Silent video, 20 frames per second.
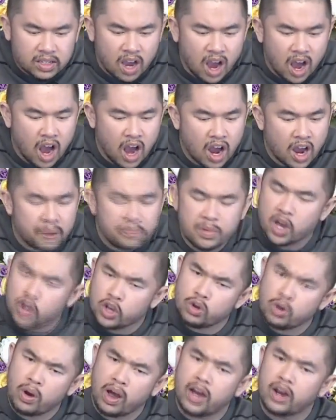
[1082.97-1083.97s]
time
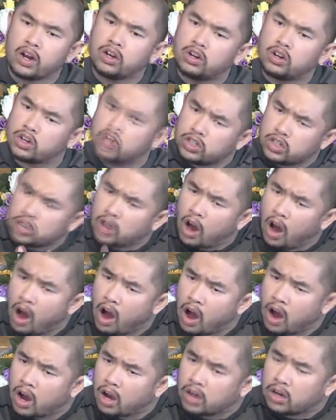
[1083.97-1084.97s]
you had a good
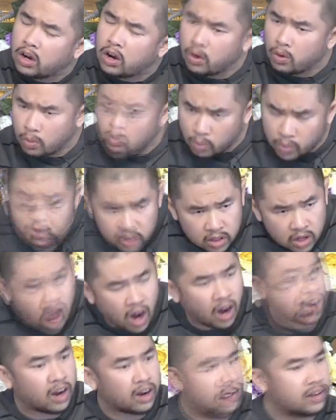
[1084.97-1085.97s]
talk with
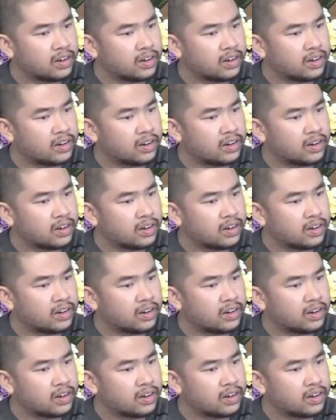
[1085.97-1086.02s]
God?